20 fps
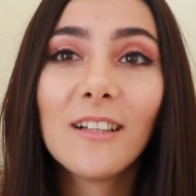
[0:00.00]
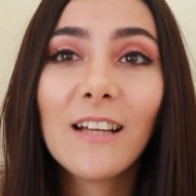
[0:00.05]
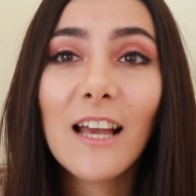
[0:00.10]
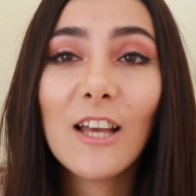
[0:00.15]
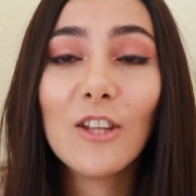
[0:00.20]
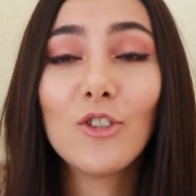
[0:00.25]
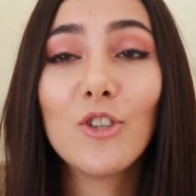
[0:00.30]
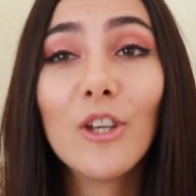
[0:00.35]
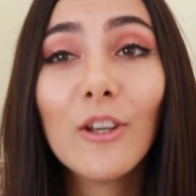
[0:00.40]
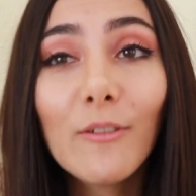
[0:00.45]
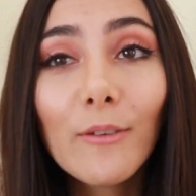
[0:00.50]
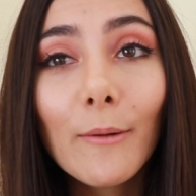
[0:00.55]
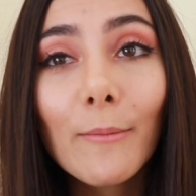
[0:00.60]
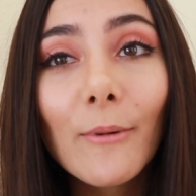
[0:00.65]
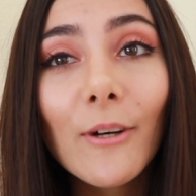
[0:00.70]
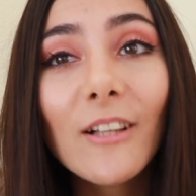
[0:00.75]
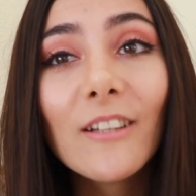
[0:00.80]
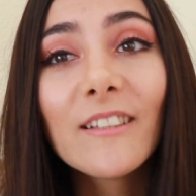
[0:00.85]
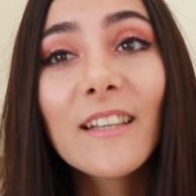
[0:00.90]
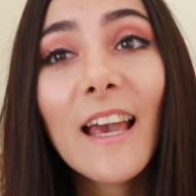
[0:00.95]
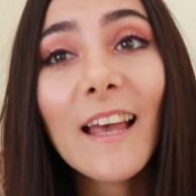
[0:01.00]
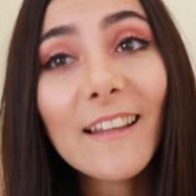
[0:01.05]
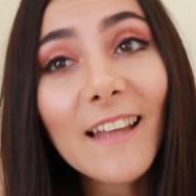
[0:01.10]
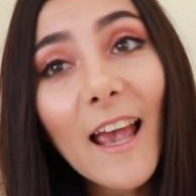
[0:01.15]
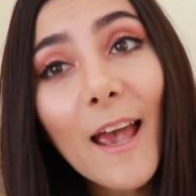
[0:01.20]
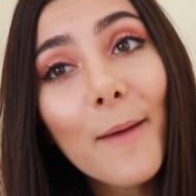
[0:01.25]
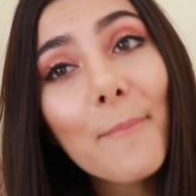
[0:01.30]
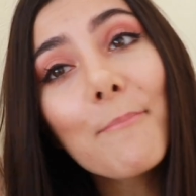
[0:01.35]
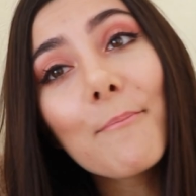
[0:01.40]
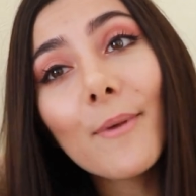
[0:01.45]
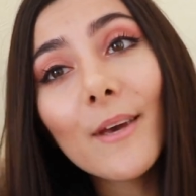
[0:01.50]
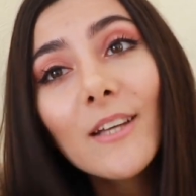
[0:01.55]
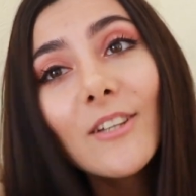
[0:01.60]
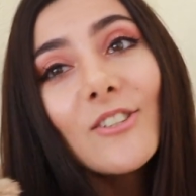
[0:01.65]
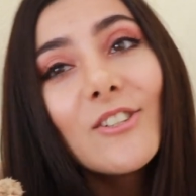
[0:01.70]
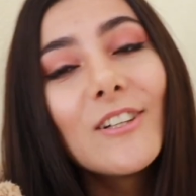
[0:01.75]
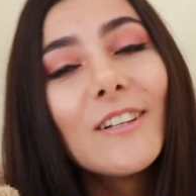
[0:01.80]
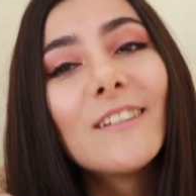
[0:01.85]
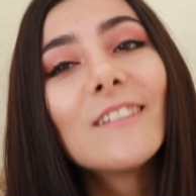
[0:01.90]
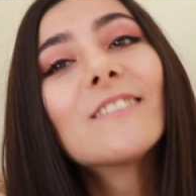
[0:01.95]
achievable yet
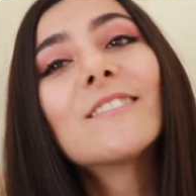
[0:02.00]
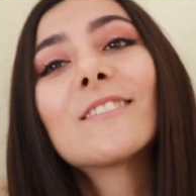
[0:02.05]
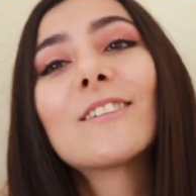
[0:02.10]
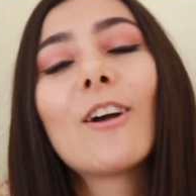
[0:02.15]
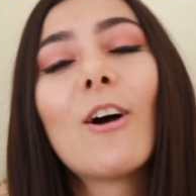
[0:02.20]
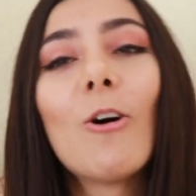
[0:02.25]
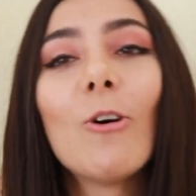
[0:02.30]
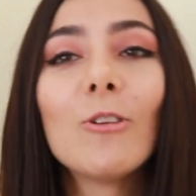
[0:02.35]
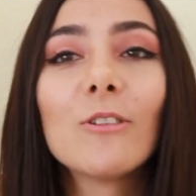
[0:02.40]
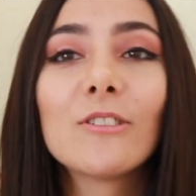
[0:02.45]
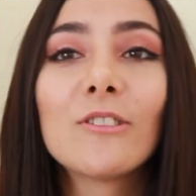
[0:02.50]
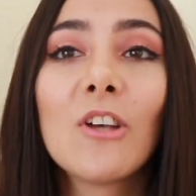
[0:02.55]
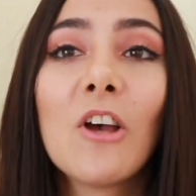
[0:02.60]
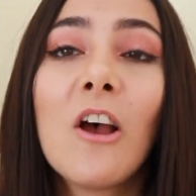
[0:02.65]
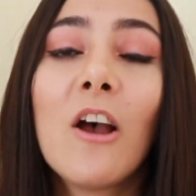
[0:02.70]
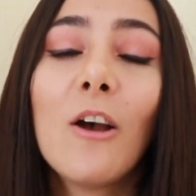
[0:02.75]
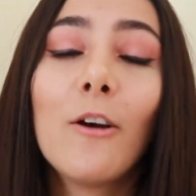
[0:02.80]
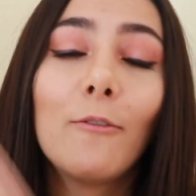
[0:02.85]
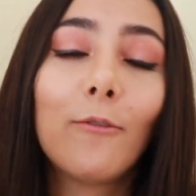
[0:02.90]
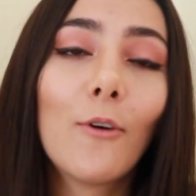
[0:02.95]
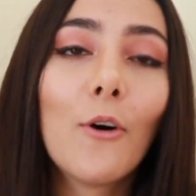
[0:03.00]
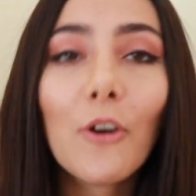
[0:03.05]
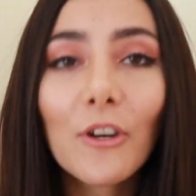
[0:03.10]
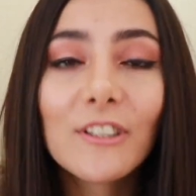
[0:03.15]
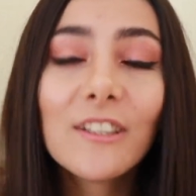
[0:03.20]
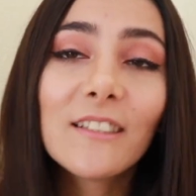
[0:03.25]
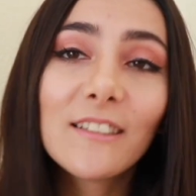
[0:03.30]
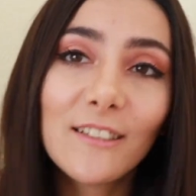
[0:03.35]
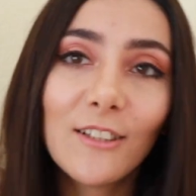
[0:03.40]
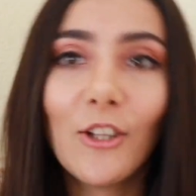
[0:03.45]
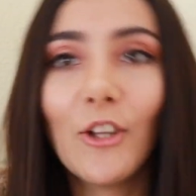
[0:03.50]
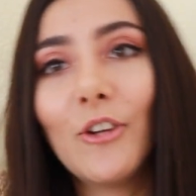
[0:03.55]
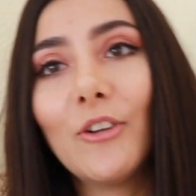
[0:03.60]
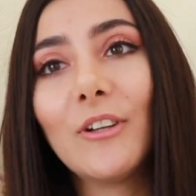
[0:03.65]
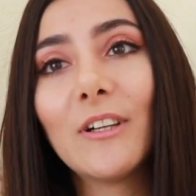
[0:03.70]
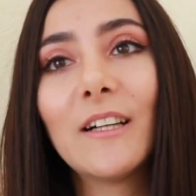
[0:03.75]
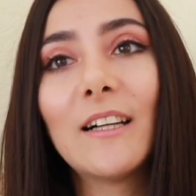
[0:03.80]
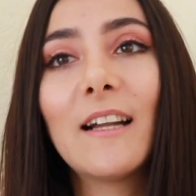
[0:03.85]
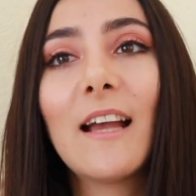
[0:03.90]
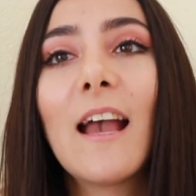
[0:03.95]
ambitious goals for this new
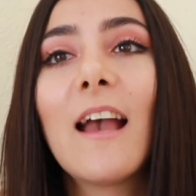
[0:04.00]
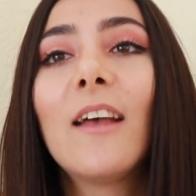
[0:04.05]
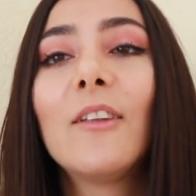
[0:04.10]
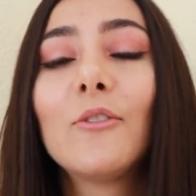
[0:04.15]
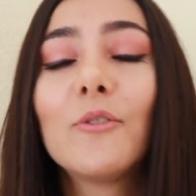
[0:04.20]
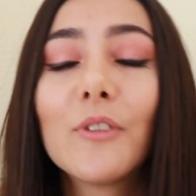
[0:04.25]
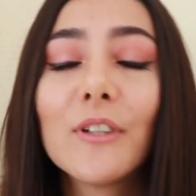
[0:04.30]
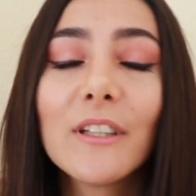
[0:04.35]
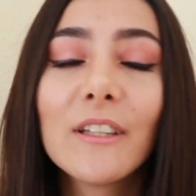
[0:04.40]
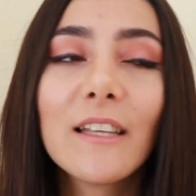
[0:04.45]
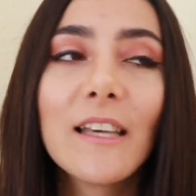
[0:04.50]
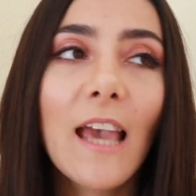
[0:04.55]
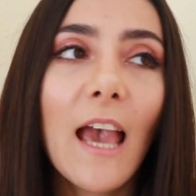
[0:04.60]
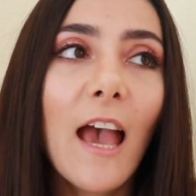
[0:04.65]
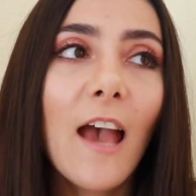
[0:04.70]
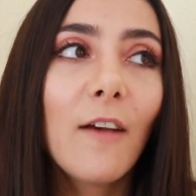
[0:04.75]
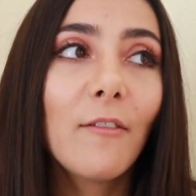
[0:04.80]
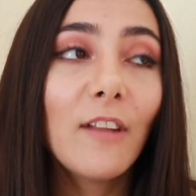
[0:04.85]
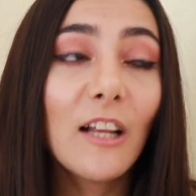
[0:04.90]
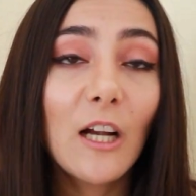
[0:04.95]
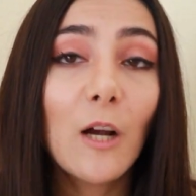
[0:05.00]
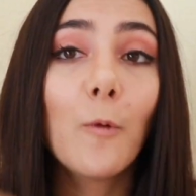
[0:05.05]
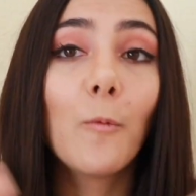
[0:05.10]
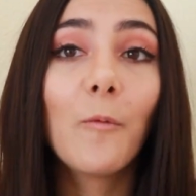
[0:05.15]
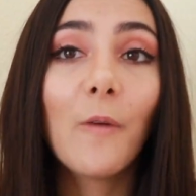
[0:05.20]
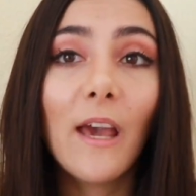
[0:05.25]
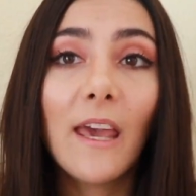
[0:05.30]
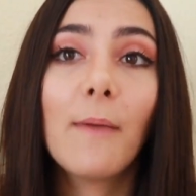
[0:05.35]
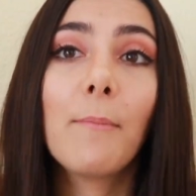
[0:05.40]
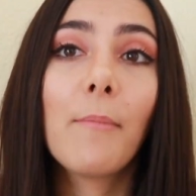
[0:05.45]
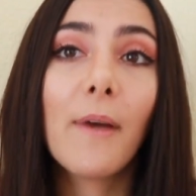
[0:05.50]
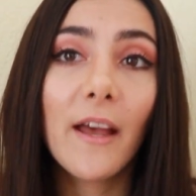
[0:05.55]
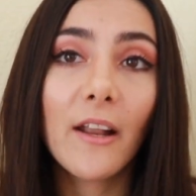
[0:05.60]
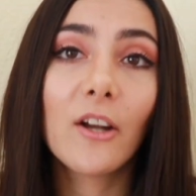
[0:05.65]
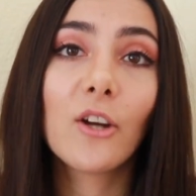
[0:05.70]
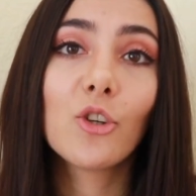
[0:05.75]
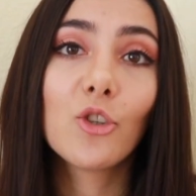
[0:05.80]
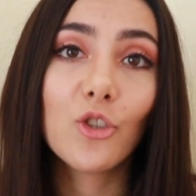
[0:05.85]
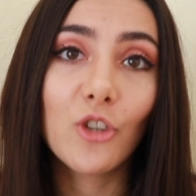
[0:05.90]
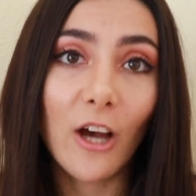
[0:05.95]
year and really have like a way
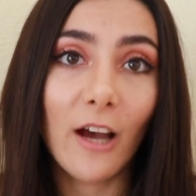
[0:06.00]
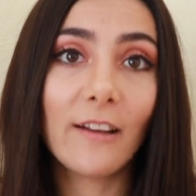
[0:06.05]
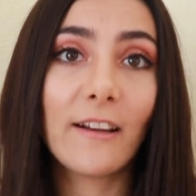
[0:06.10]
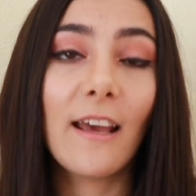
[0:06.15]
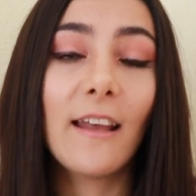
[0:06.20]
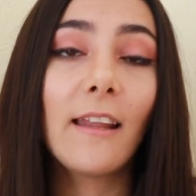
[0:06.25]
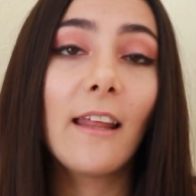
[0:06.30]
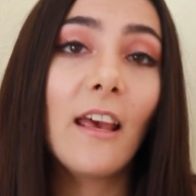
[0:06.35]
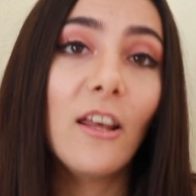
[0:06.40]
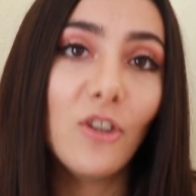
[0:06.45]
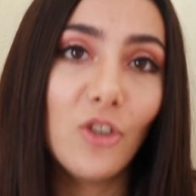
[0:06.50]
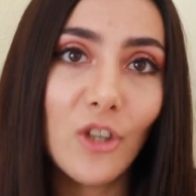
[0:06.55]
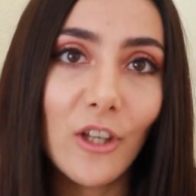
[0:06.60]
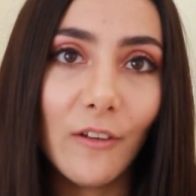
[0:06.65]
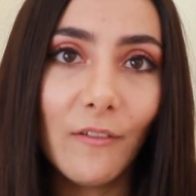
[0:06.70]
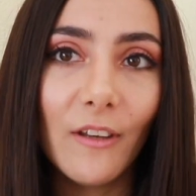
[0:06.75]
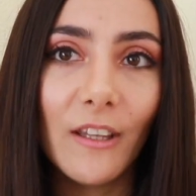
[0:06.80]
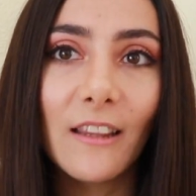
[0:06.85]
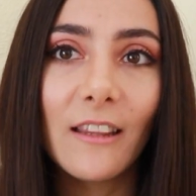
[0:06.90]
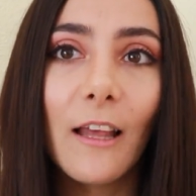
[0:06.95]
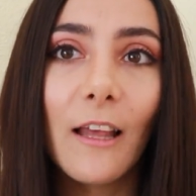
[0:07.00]
better shot at achieving